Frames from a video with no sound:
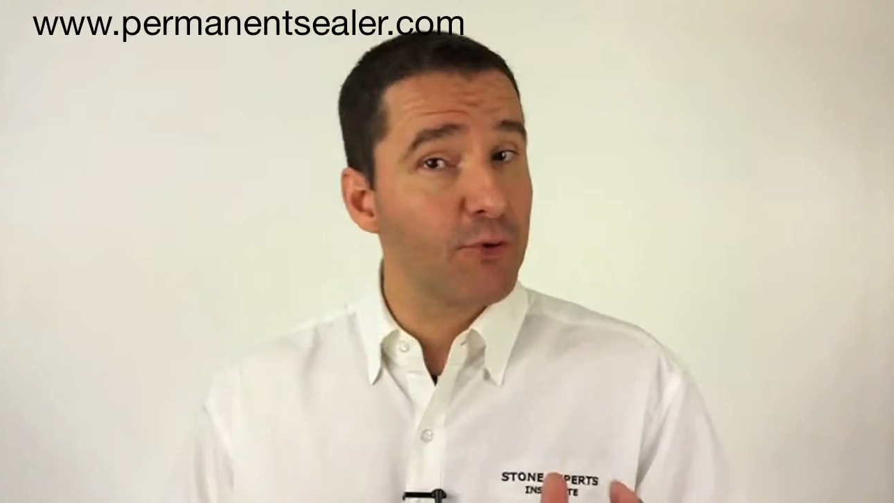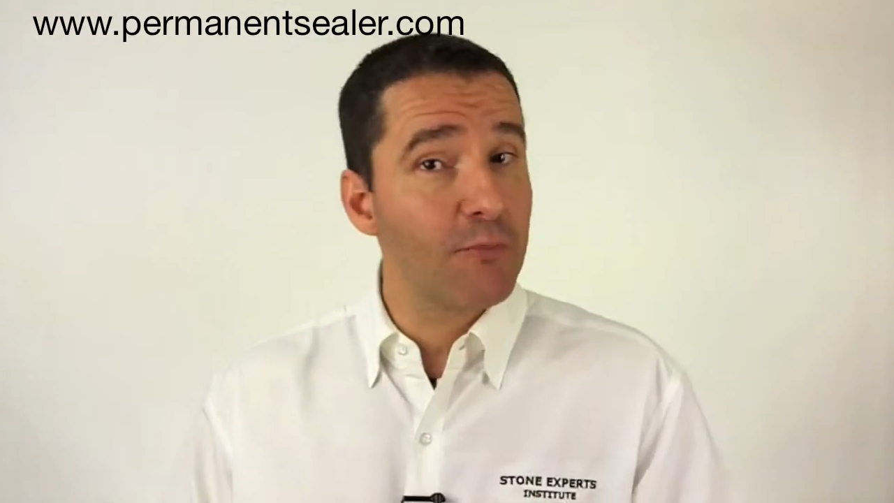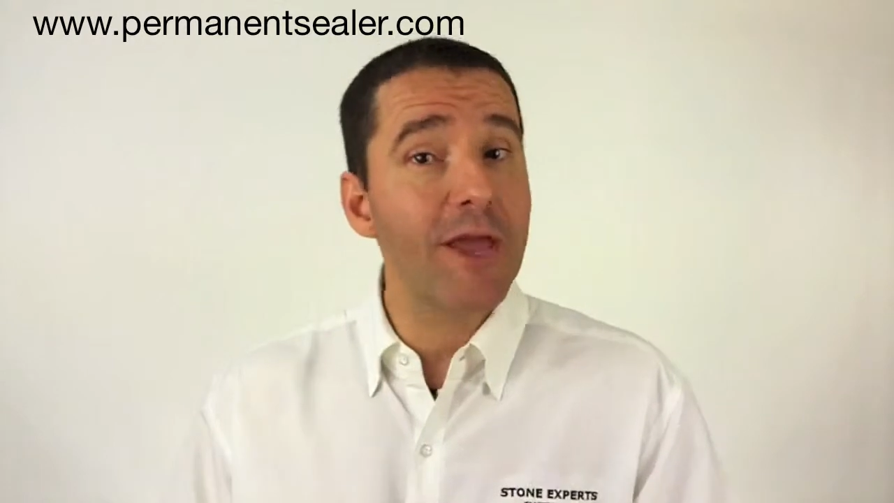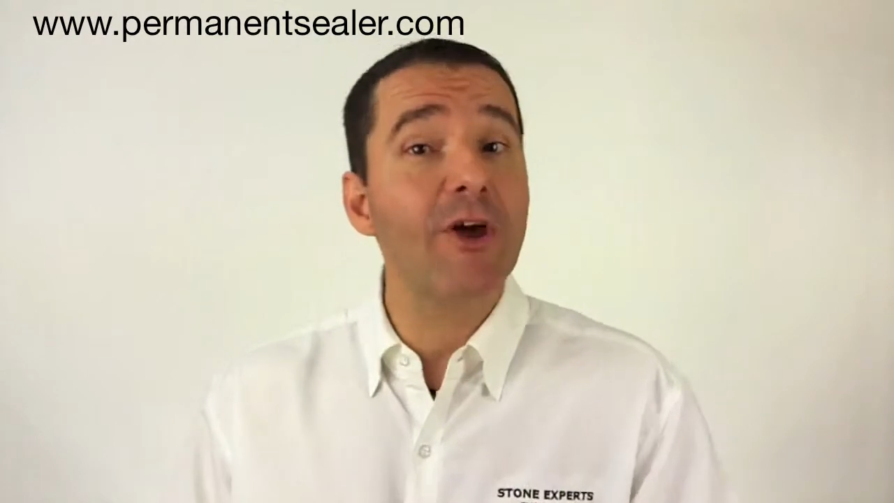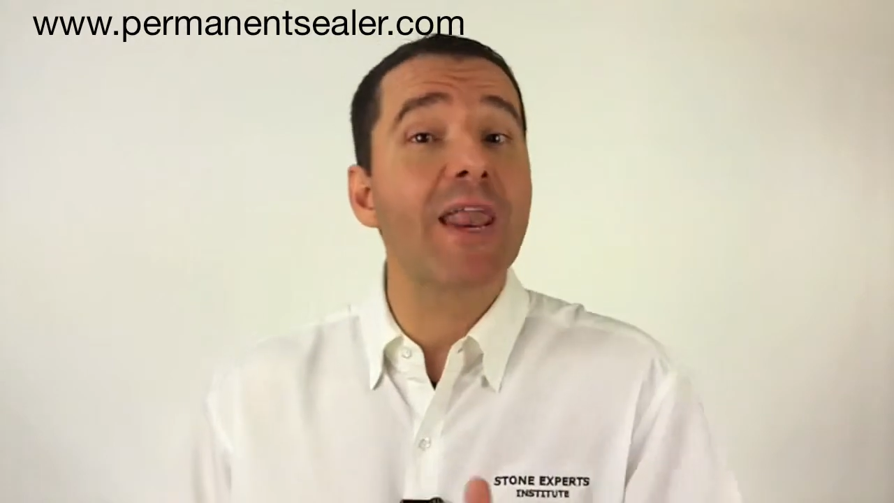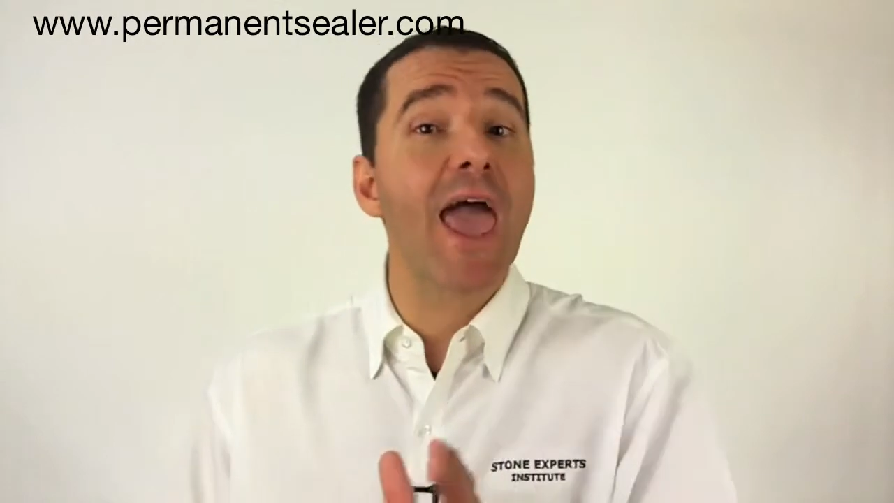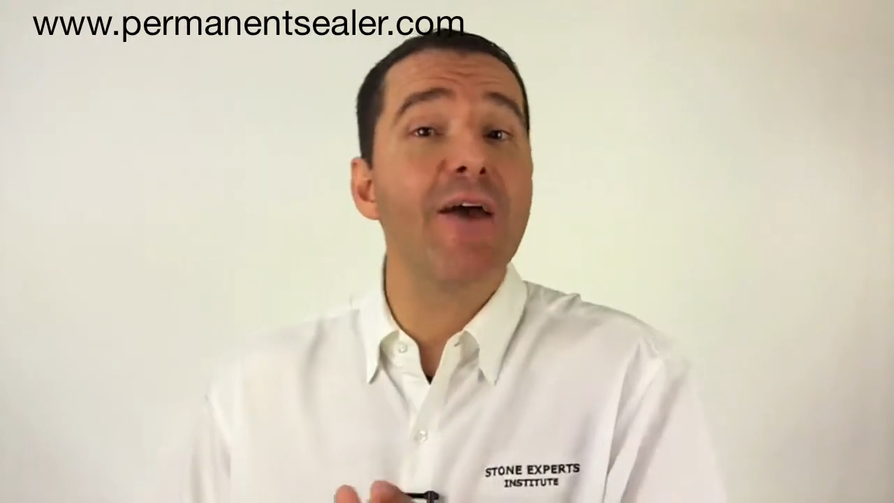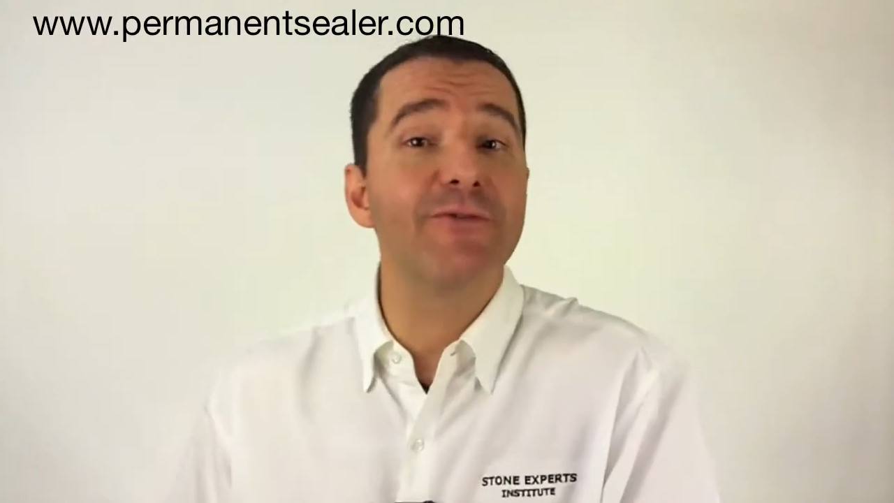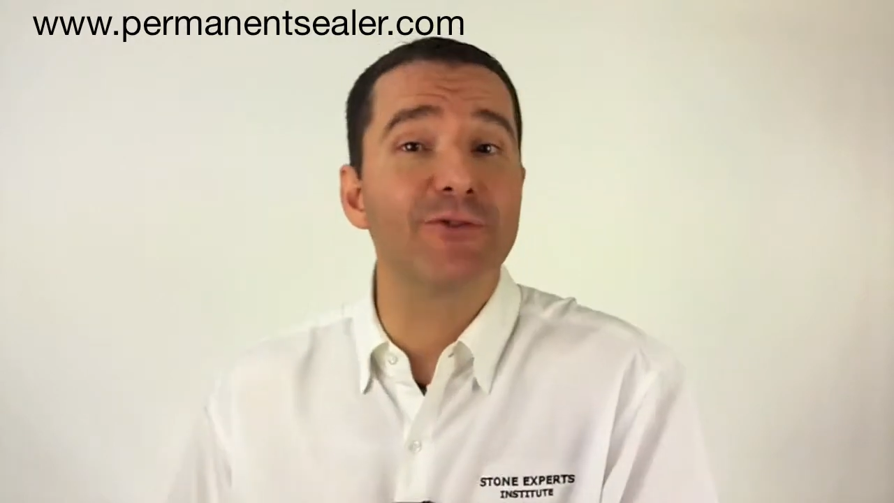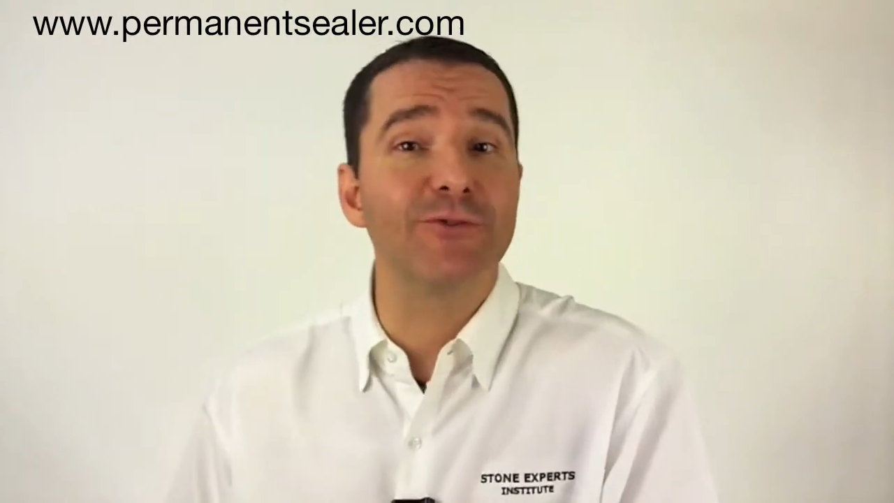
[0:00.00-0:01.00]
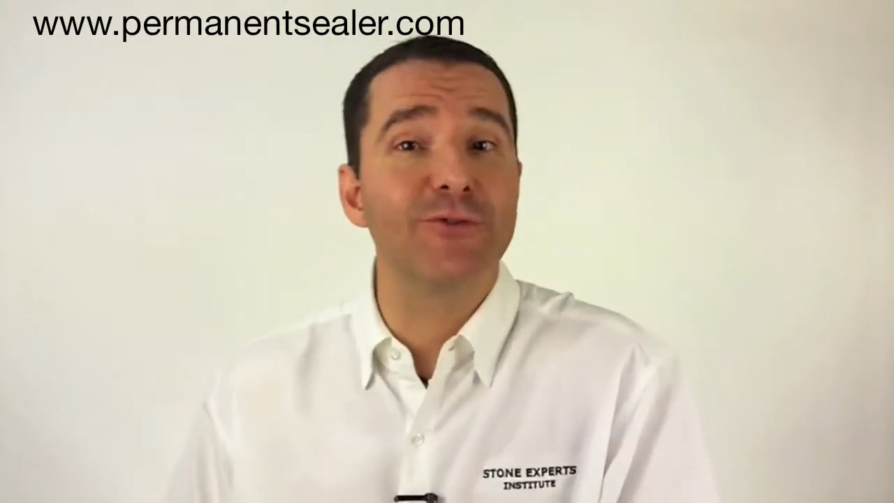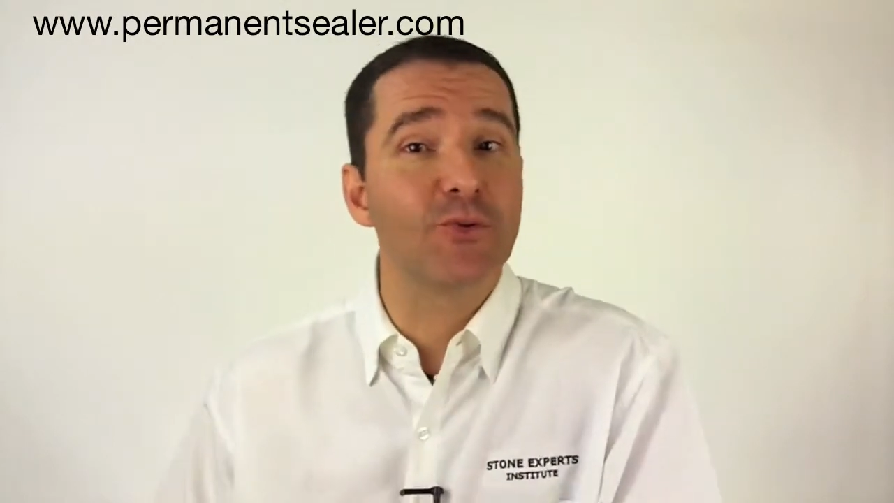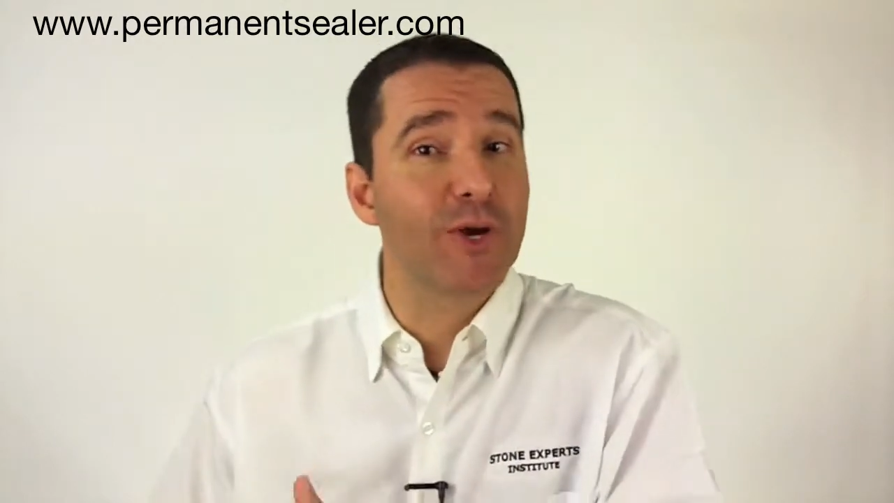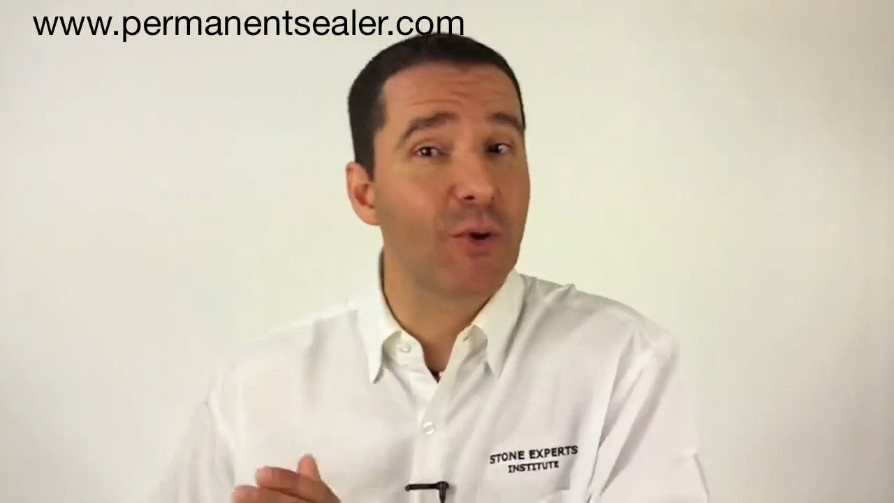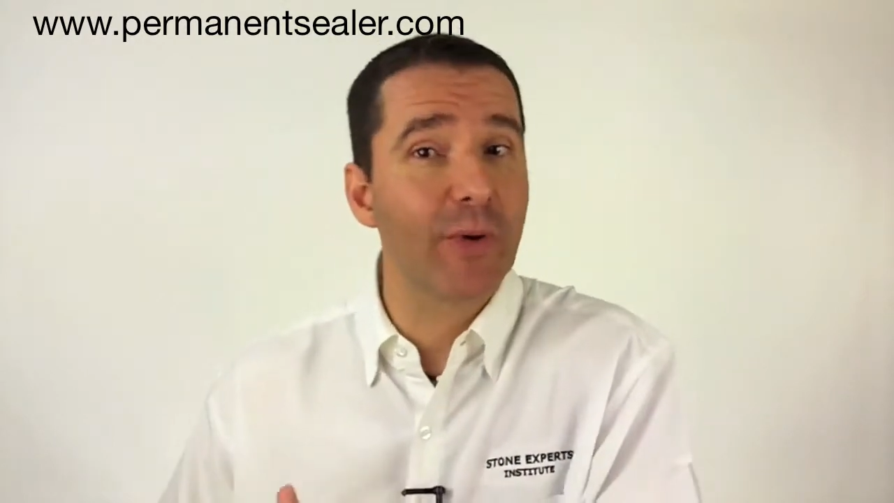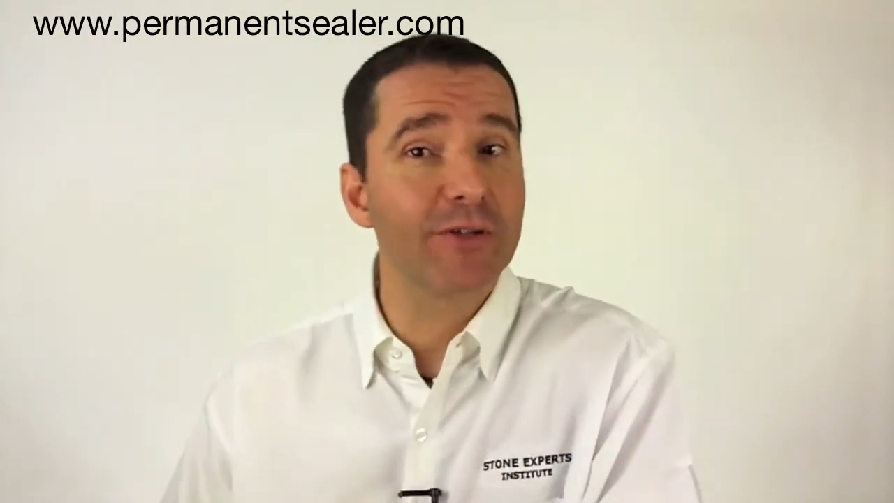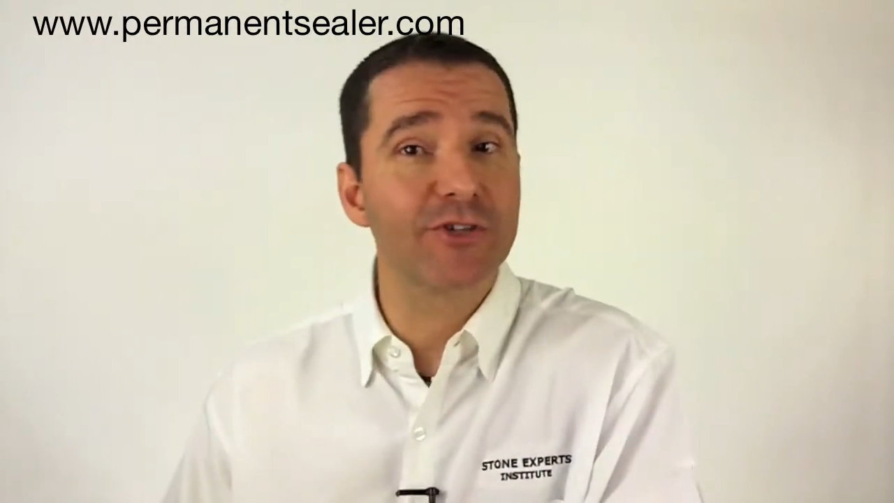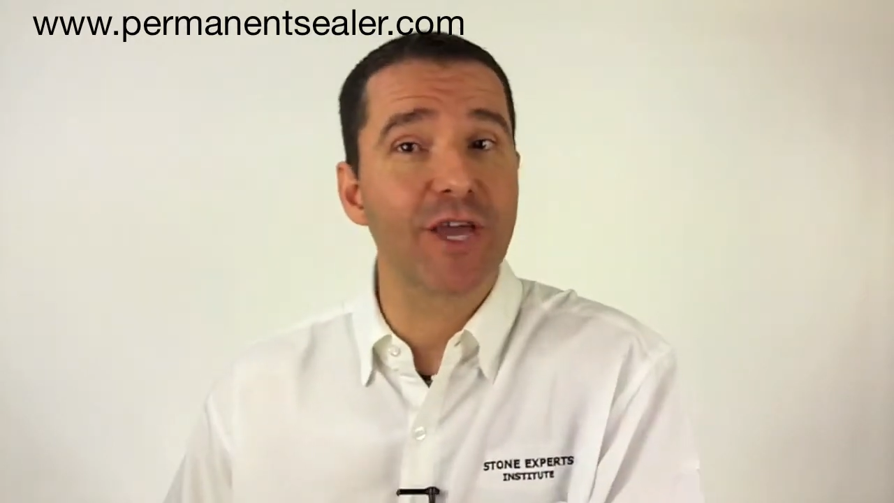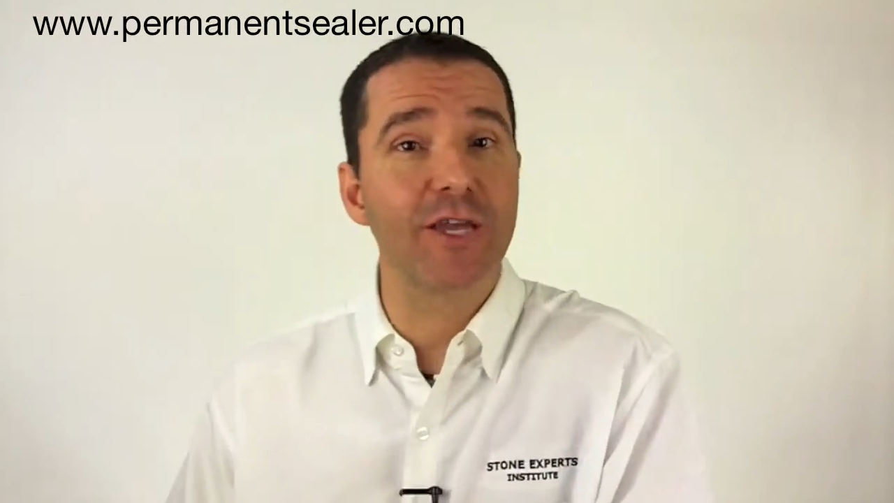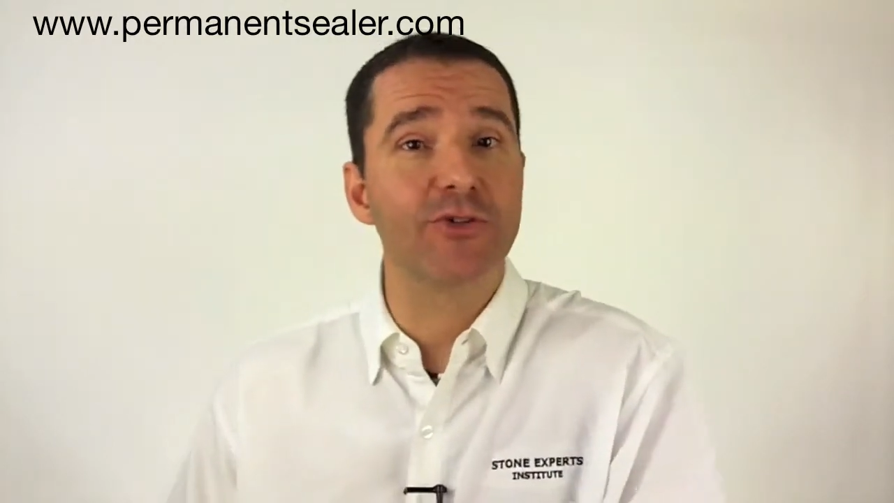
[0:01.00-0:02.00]
you may not have to do an oil
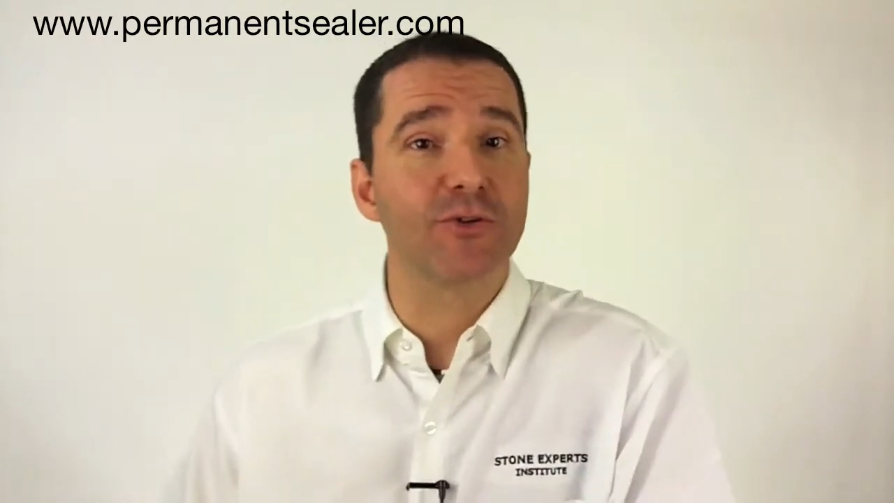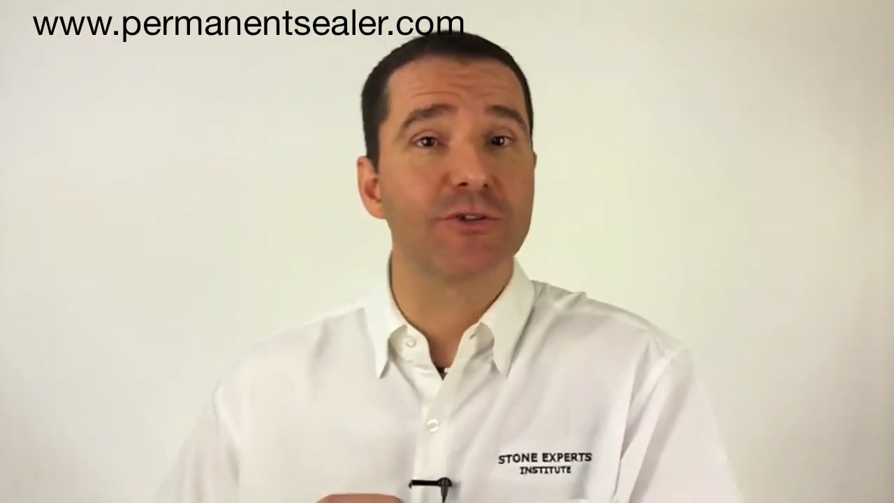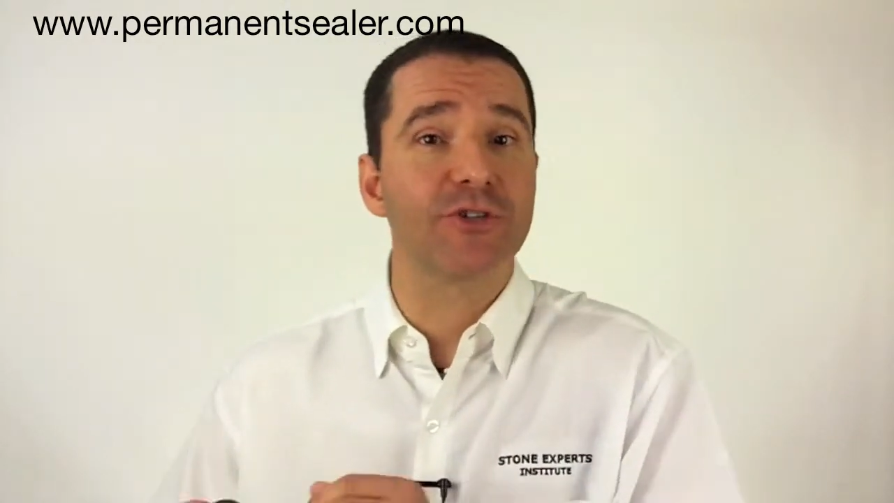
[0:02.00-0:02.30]
change or